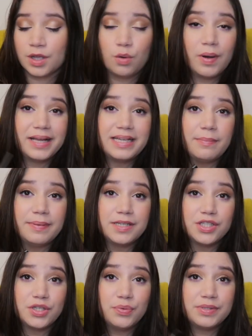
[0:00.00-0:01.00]
quite happy
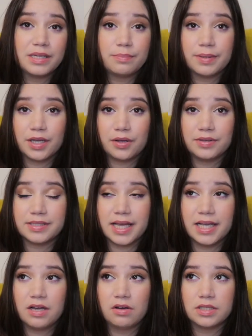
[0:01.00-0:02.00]
to use it because
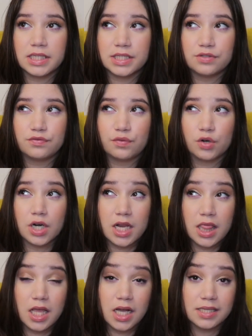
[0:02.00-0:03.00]
I got this for
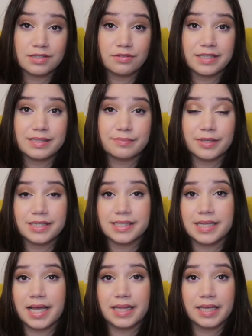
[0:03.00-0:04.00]
last Christmas
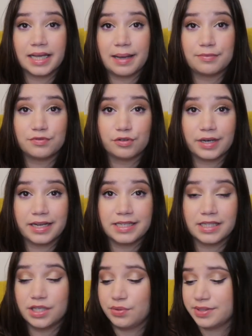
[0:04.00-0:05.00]
and I kept
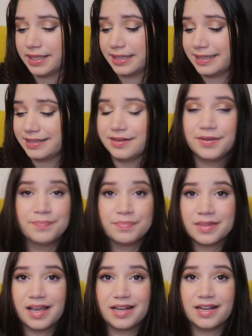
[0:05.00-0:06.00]
forgetting using it,
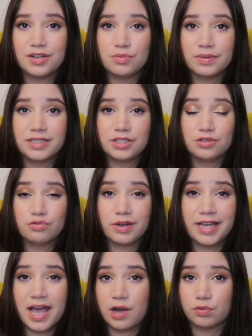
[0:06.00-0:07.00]
and I don't want it to
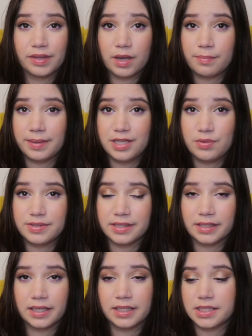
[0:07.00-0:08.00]
dry out without me
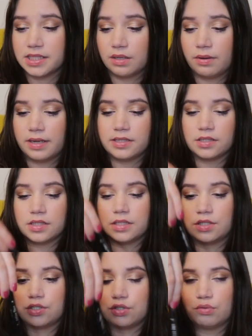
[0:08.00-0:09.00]
using it, so I
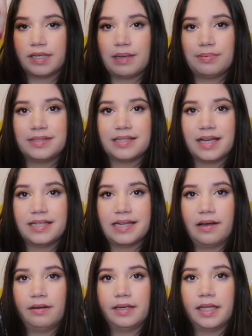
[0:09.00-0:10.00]
just store it upside
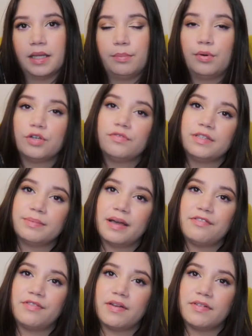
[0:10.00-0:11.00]
down in the pot with my
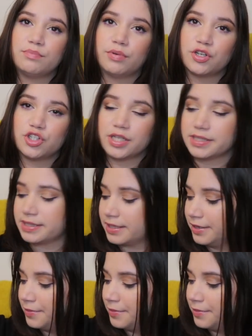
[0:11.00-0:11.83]
favorite brushes,